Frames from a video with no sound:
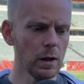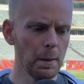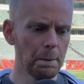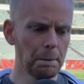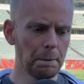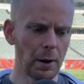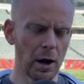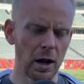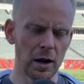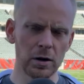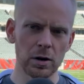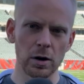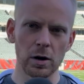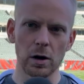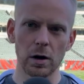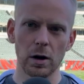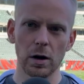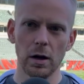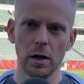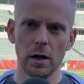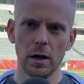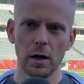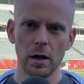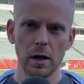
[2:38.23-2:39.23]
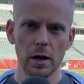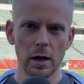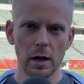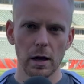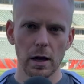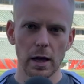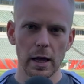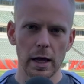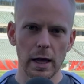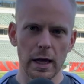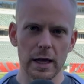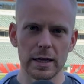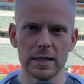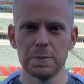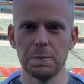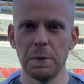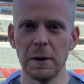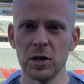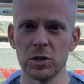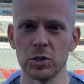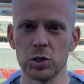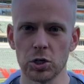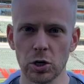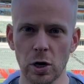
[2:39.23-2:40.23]
Punter, it's
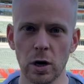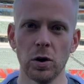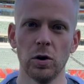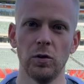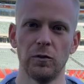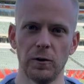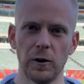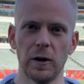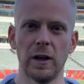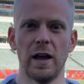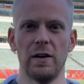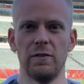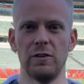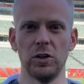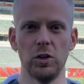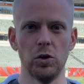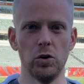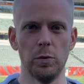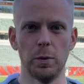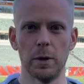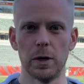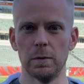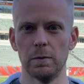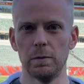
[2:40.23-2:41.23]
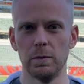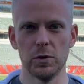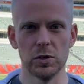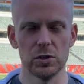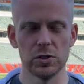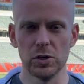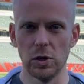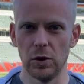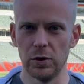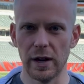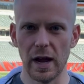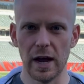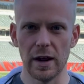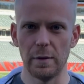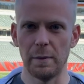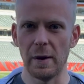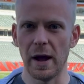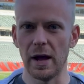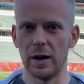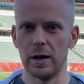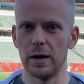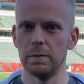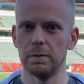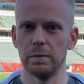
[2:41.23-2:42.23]
been a struggle for Kevin Huber. There's no doubt
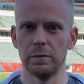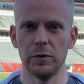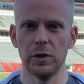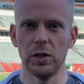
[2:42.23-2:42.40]
about it.